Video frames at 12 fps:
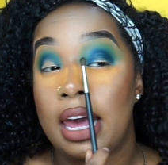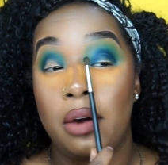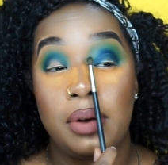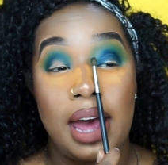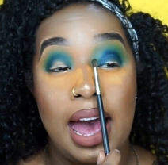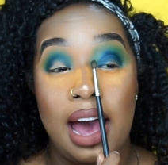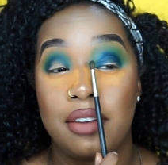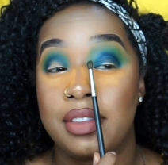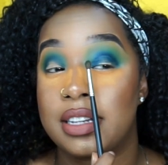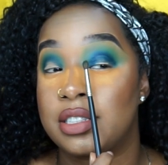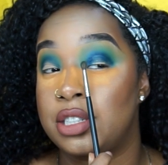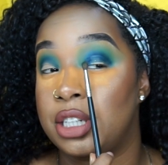it would have
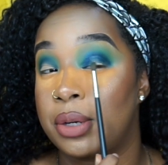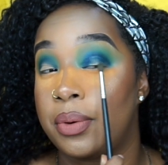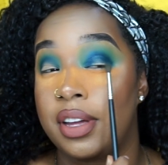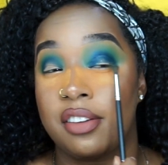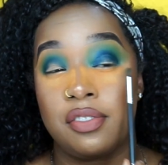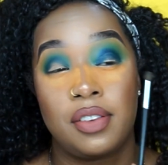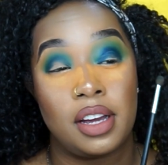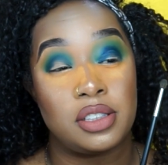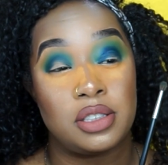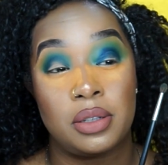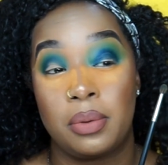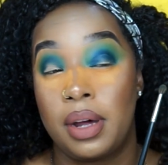this dewy
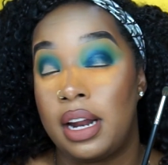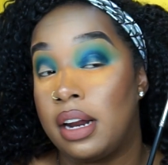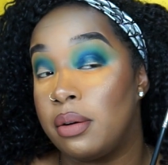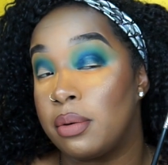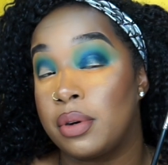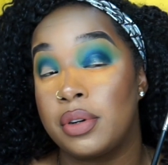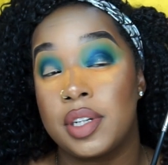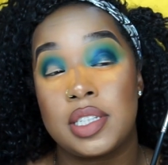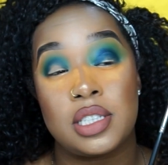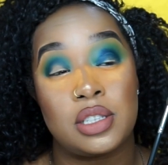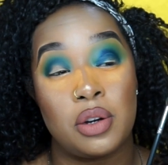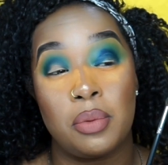effect to it and it'll
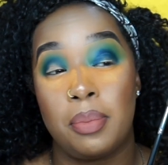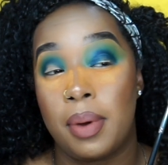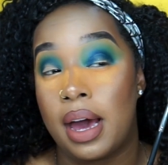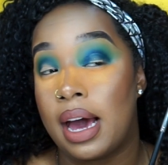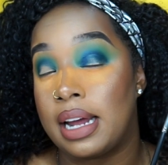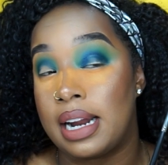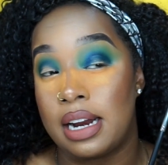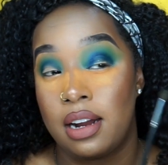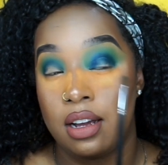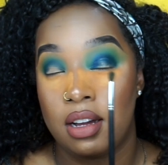crease so bad, and